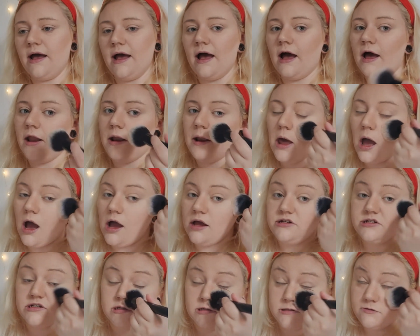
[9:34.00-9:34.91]
And I
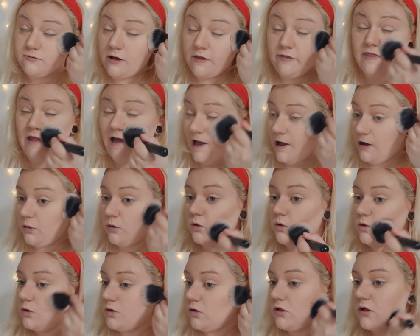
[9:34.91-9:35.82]
just run that
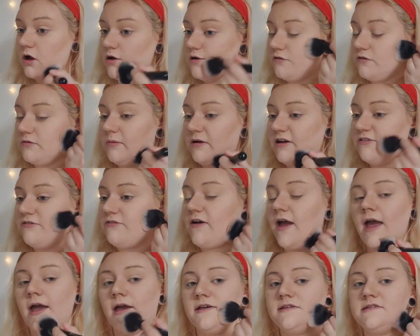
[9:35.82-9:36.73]
all over my
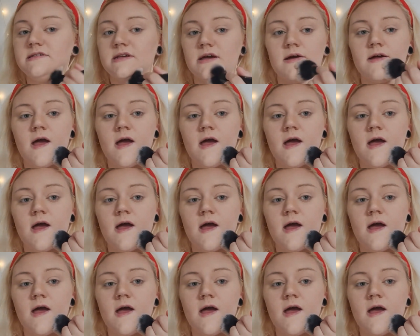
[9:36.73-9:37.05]
face,